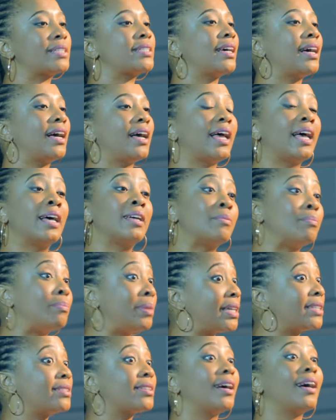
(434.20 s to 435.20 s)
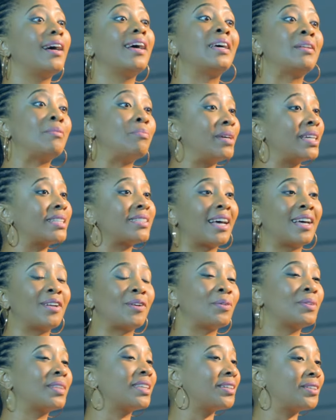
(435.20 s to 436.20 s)
better and better and better. I
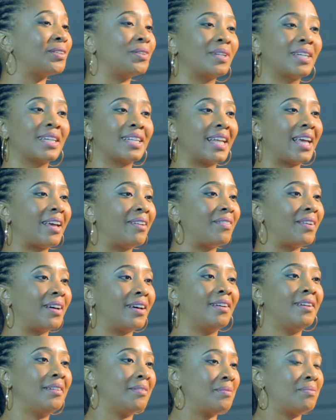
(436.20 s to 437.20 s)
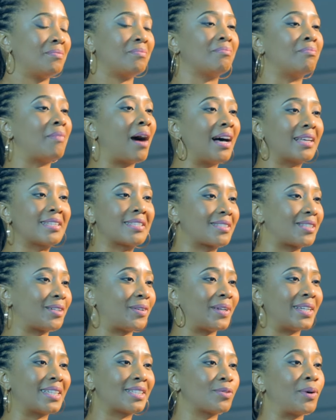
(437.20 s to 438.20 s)
don't think you can ever
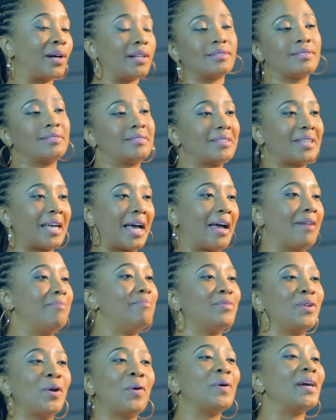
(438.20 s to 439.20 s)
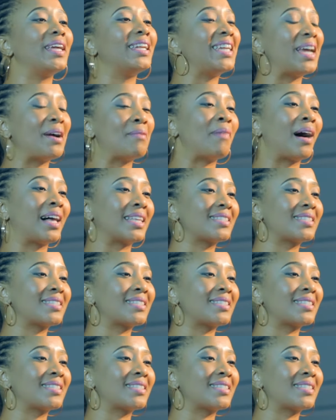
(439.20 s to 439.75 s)
master it. Well, I'm nowhere near